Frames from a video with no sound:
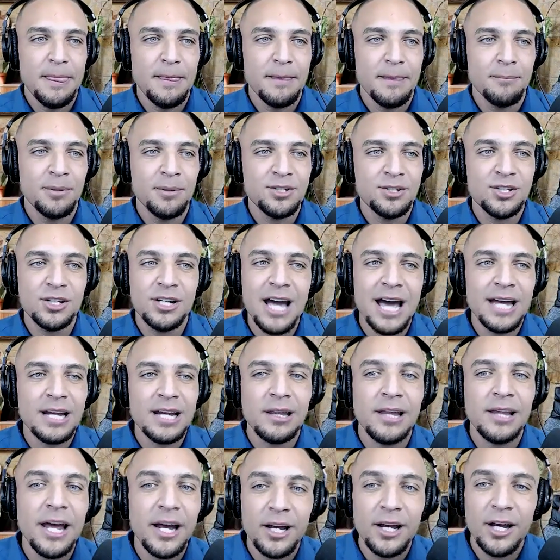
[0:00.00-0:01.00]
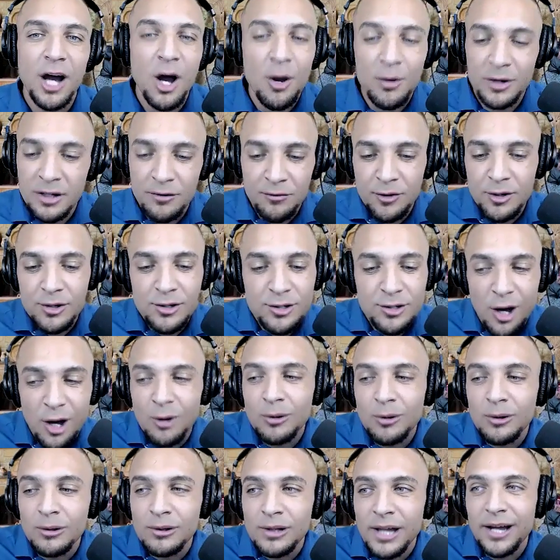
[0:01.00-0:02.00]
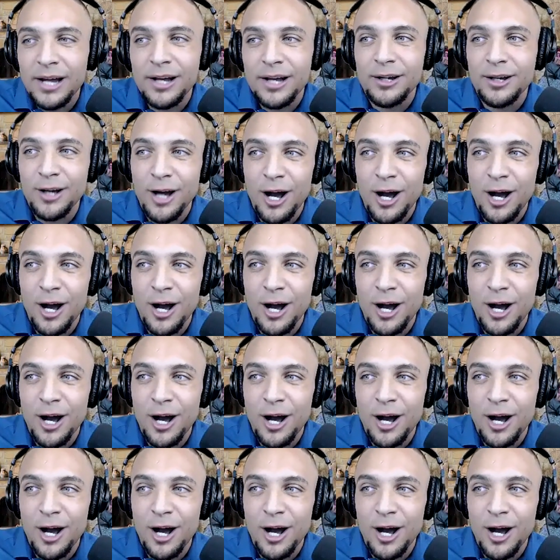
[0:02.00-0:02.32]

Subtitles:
But you got to let go. And if you don't let